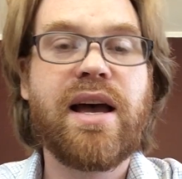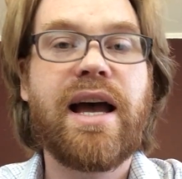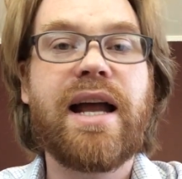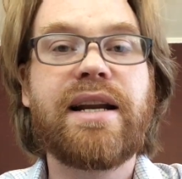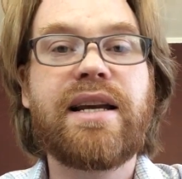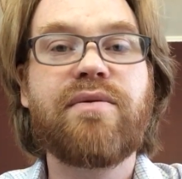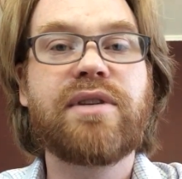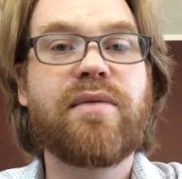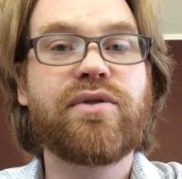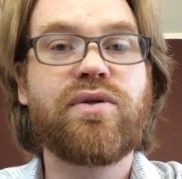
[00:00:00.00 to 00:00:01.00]
And he
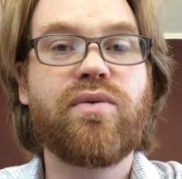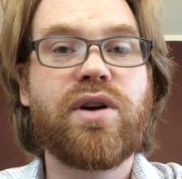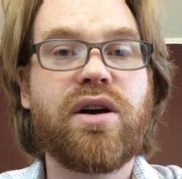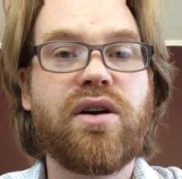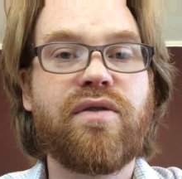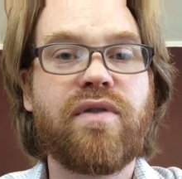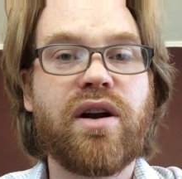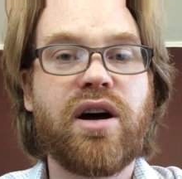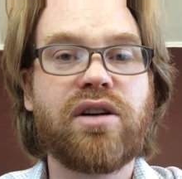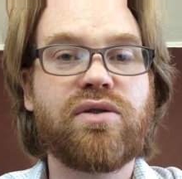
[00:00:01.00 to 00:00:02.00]
was able to win over
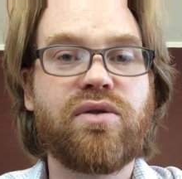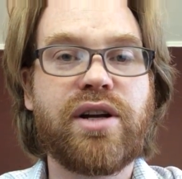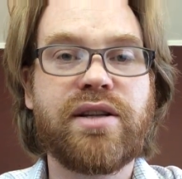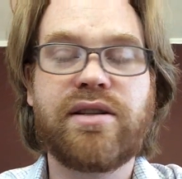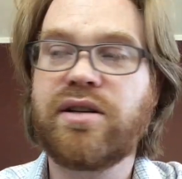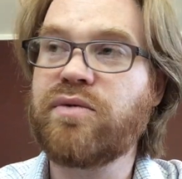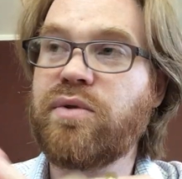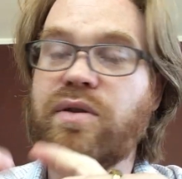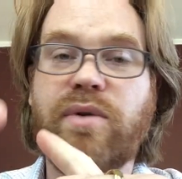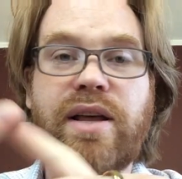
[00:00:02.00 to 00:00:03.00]
large audiences
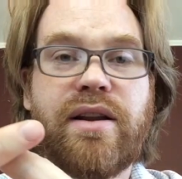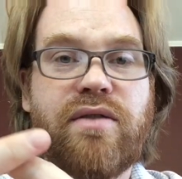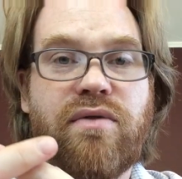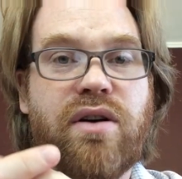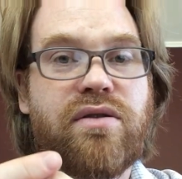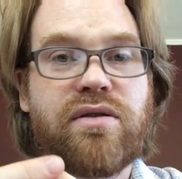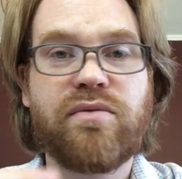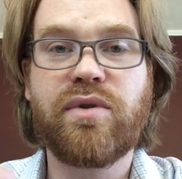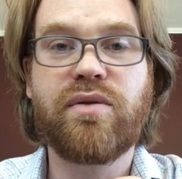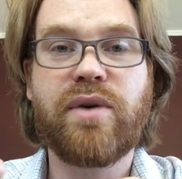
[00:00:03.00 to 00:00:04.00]
with the way that he wrote
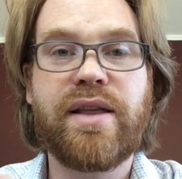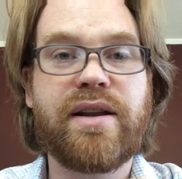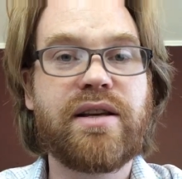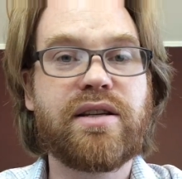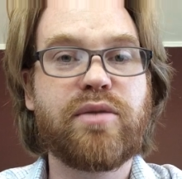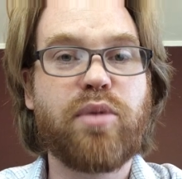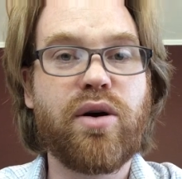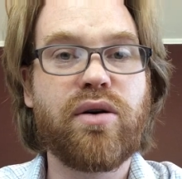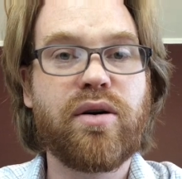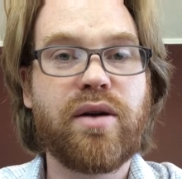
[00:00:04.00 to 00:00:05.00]
and with the way that he
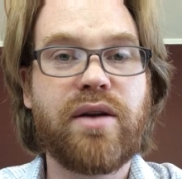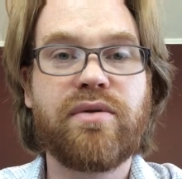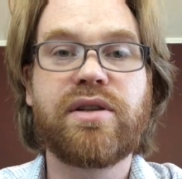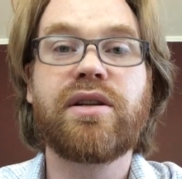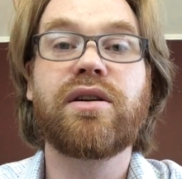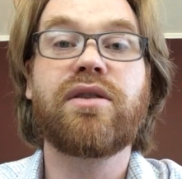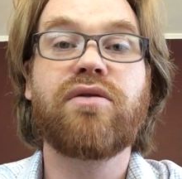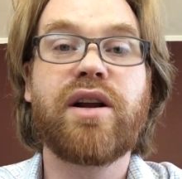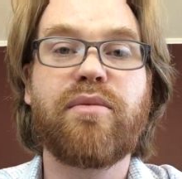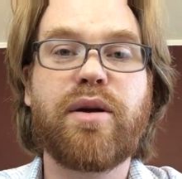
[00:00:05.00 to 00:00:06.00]
spoke. He was an
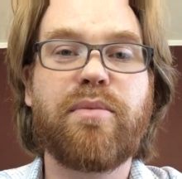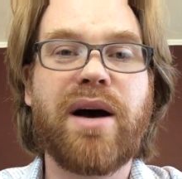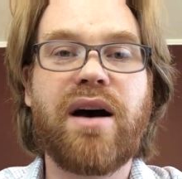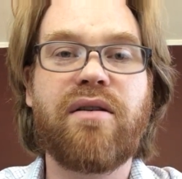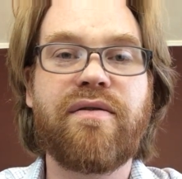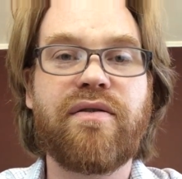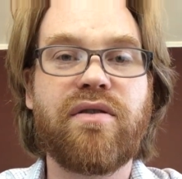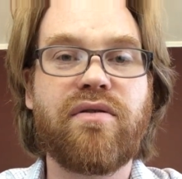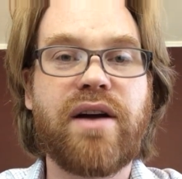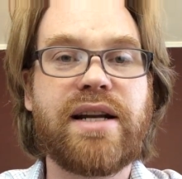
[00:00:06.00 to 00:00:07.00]
incredibly powerful
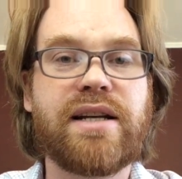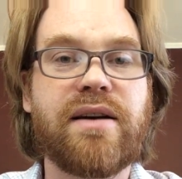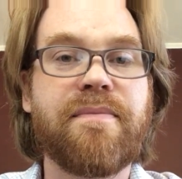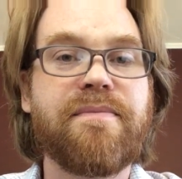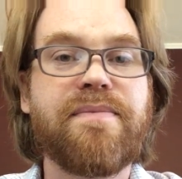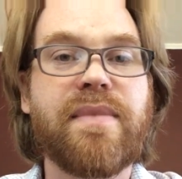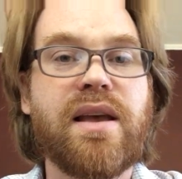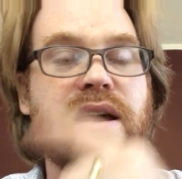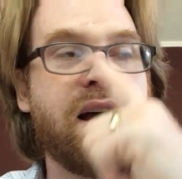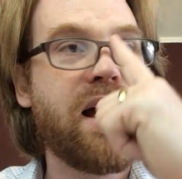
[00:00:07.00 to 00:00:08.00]
orator
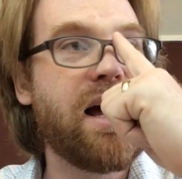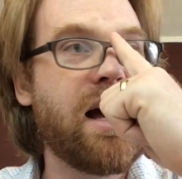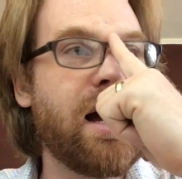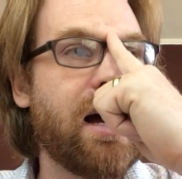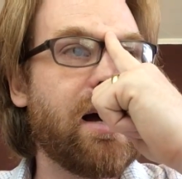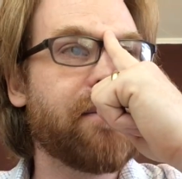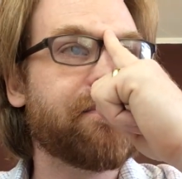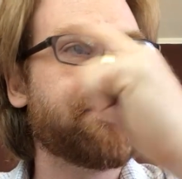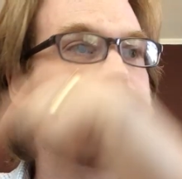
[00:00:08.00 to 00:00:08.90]
and